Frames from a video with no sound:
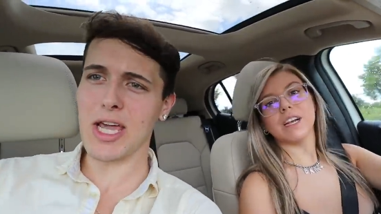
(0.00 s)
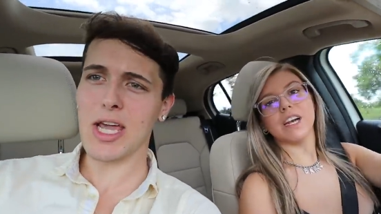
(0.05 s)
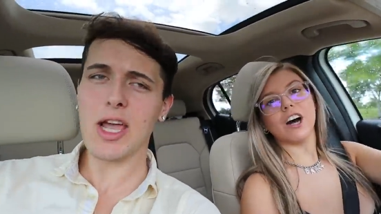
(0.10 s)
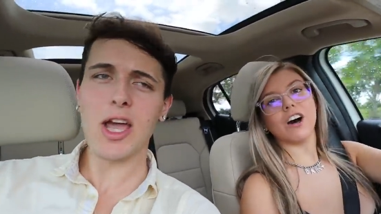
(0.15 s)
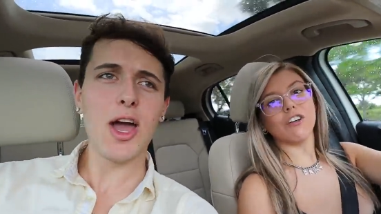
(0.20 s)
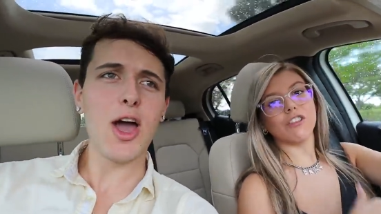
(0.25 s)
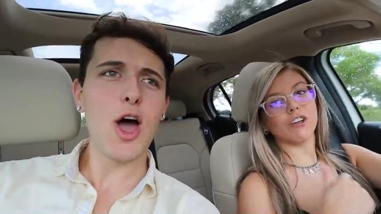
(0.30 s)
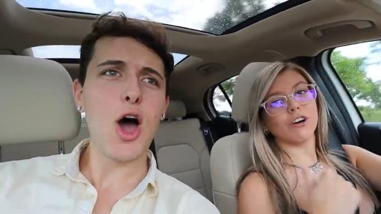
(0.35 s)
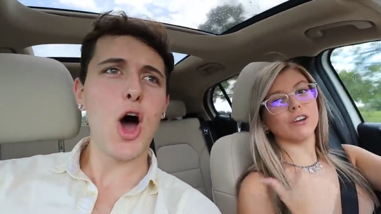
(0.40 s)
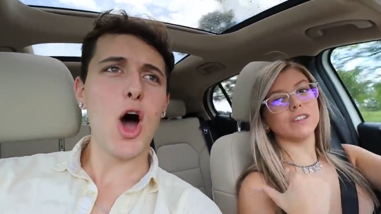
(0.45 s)

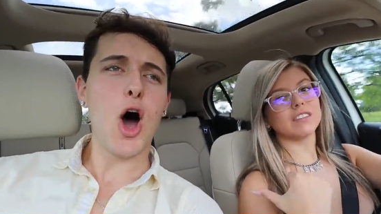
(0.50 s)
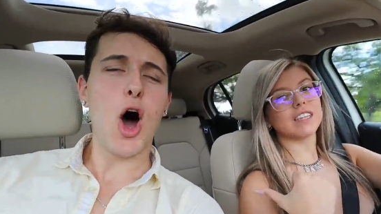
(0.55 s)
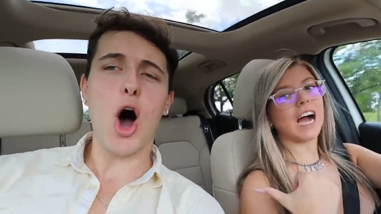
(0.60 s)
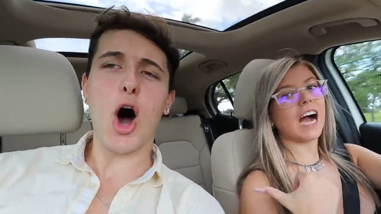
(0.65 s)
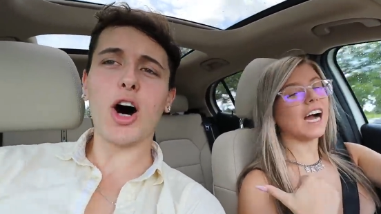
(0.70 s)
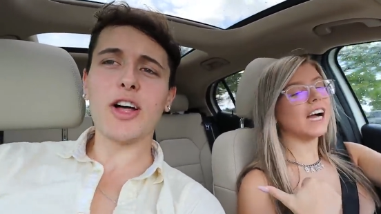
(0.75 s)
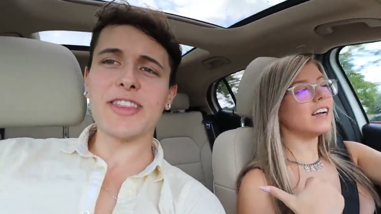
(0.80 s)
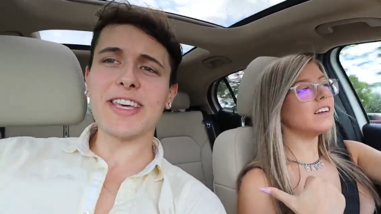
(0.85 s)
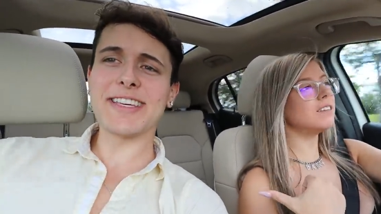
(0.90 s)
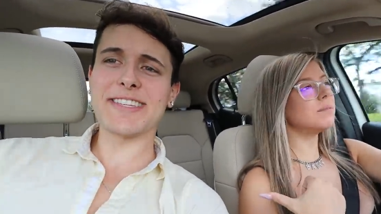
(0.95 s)
Speaker 1: me? But no,
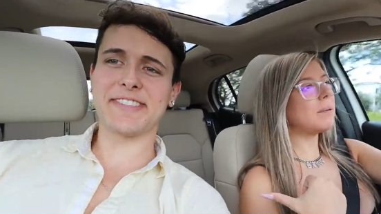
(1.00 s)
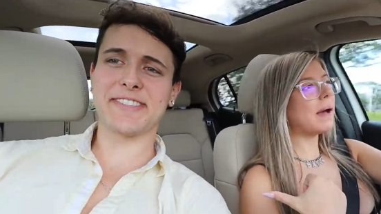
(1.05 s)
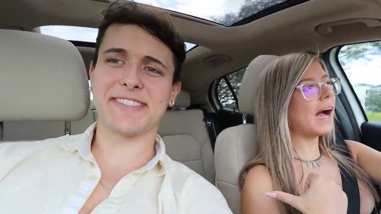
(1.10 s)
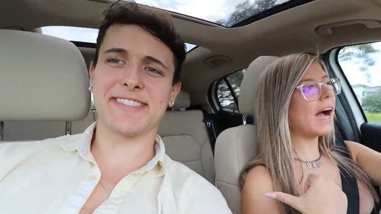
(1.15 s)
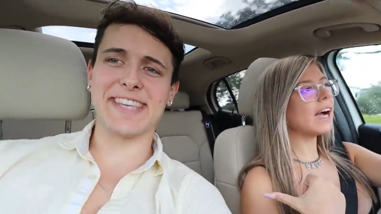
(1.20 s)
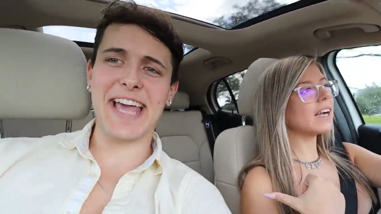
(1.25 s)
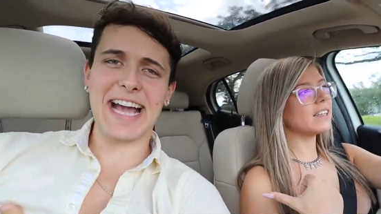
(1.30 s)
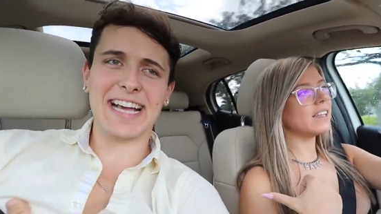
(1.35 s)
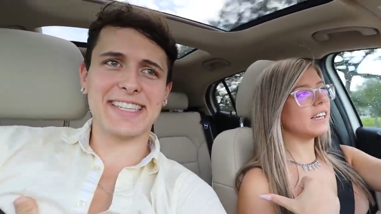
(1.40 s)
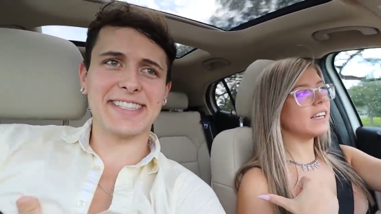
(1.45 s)
those guys. All this
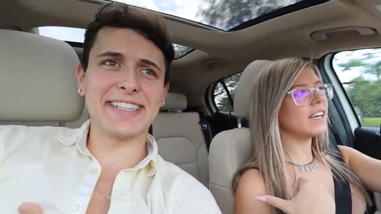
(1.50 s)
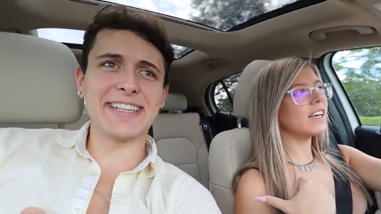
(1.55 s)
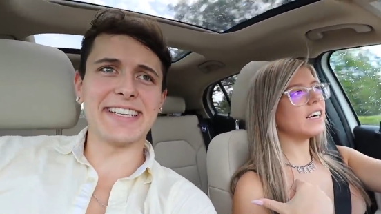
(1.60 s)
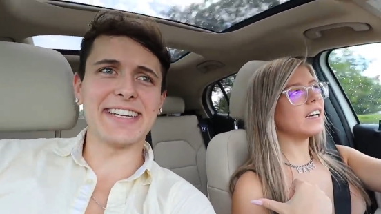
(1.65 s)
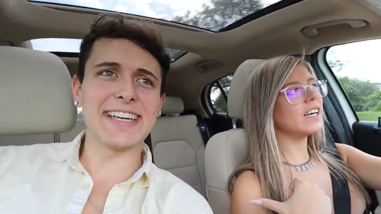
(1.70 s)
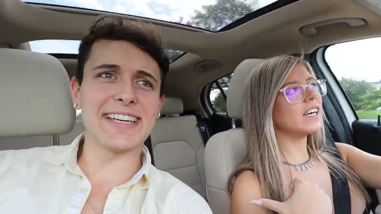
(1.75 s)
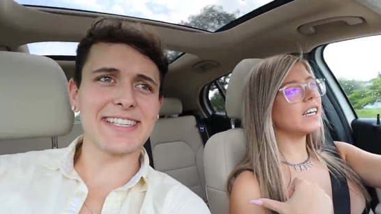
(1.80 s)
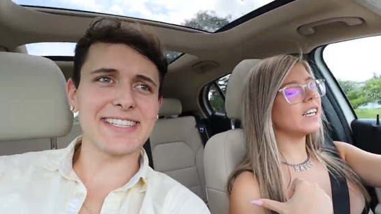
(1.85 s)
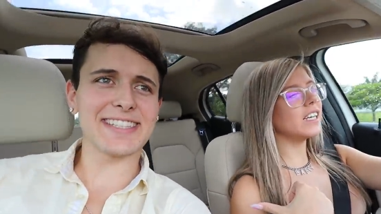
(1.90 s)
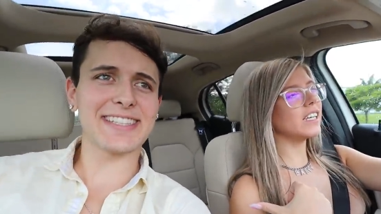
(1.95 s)
back
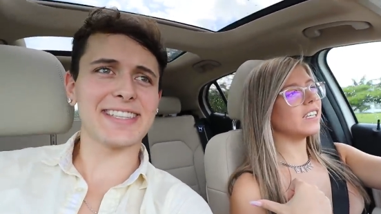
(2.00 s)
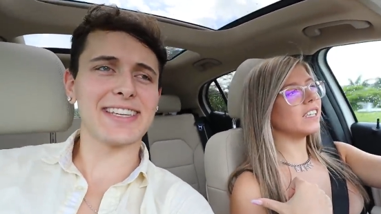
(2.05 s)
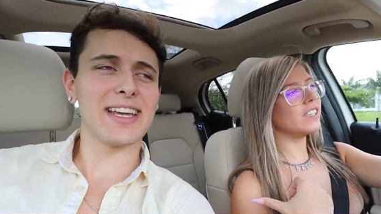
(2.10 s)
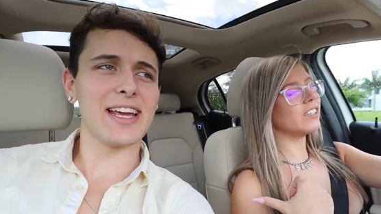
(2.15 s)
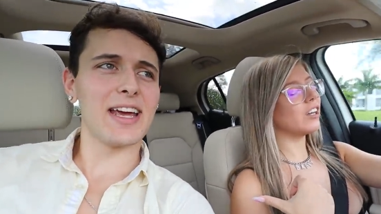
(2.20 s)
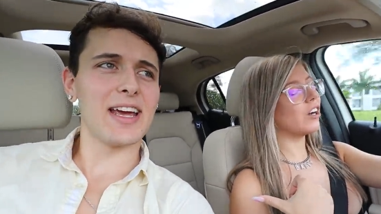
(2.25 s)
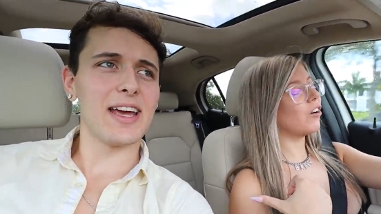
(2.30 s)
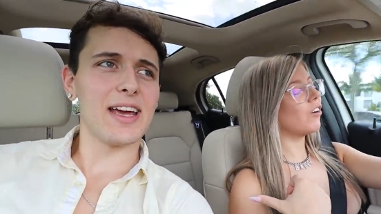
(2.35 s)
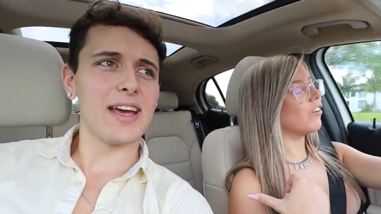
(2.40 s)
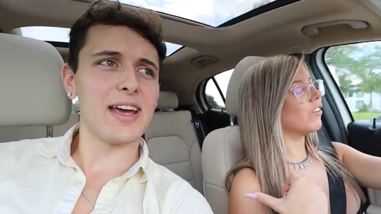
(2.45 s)

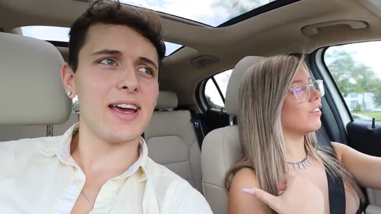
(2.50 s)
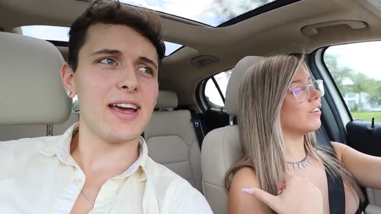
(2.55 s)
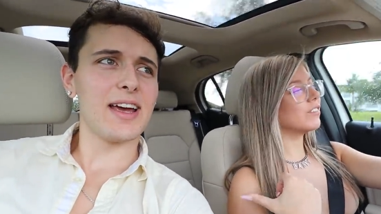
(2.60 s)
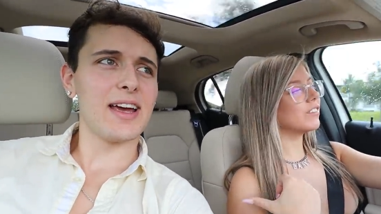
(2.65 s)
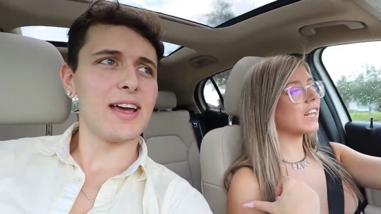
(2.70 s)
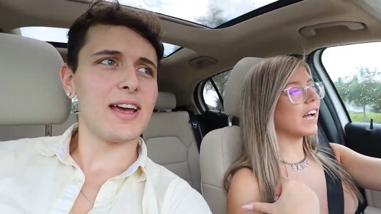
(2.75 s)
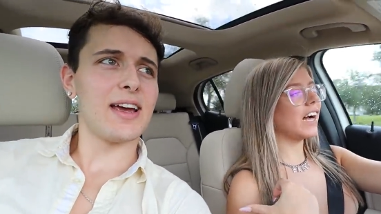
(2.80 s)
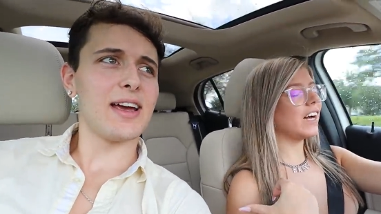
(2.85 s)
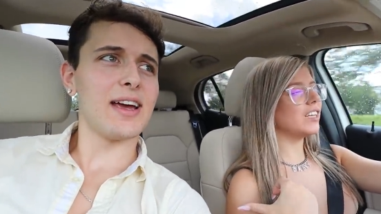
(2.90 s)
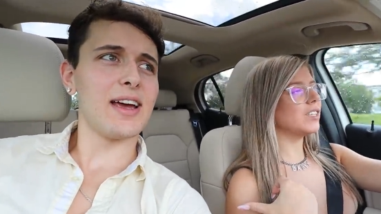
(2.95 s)
sexiness? There, no,
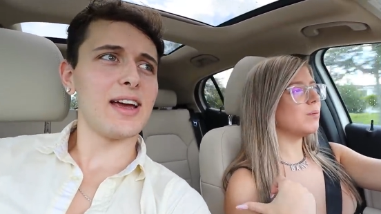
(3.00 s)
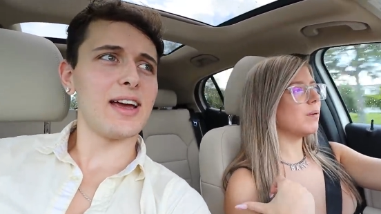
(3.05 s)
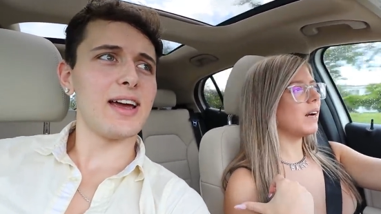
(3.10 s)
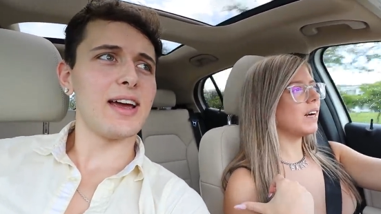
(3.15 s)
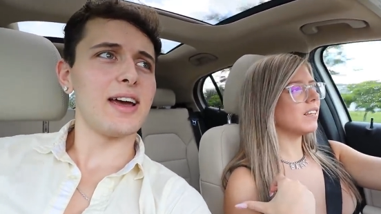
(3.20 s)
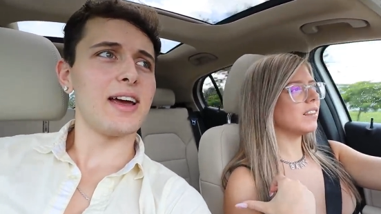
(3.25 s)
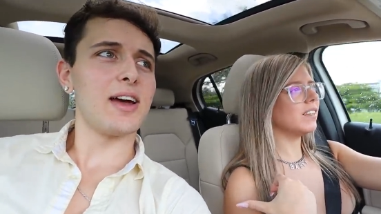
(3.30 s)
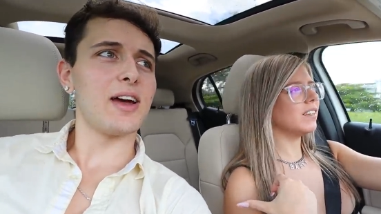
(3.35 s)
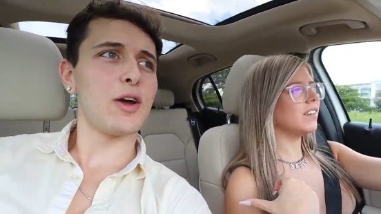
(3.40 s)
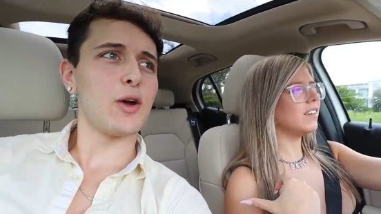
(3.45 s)
those guys
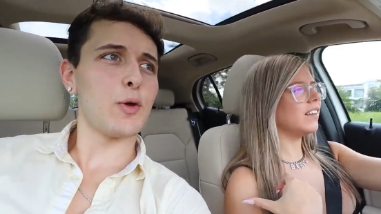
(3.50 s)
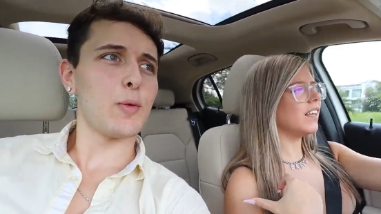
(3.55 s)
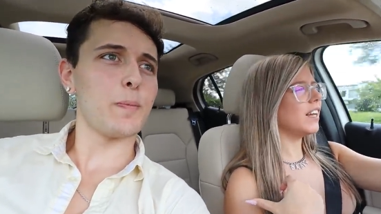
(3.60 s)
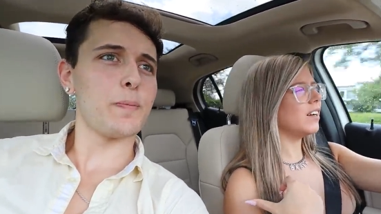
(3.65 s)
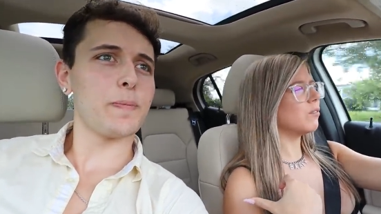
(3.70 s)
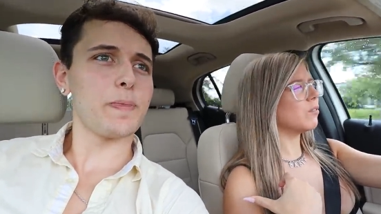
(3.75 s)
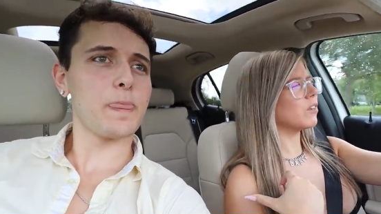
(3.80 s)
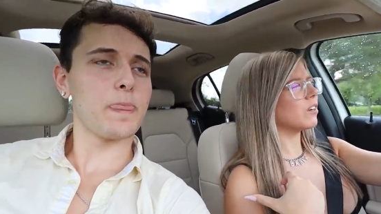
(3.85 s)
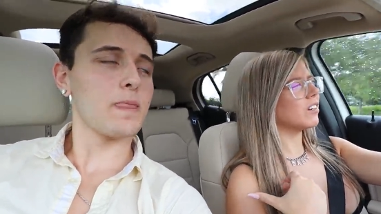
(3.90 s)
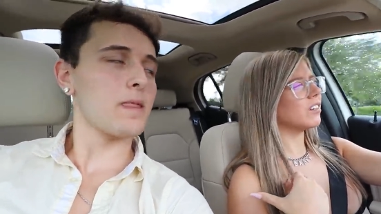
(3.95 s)
back there,
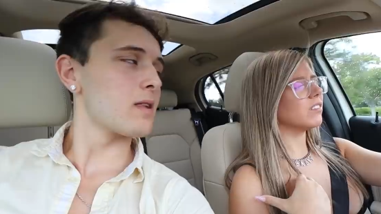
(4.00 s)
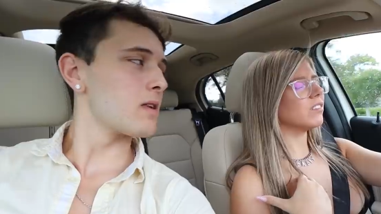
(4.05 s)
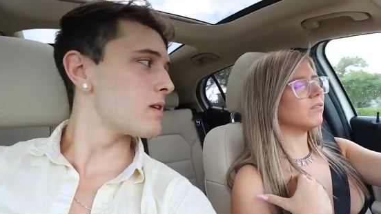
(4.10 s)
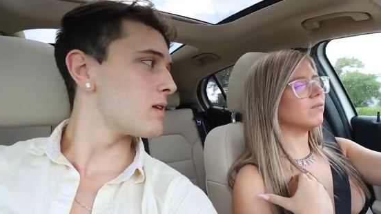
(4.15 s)
they were.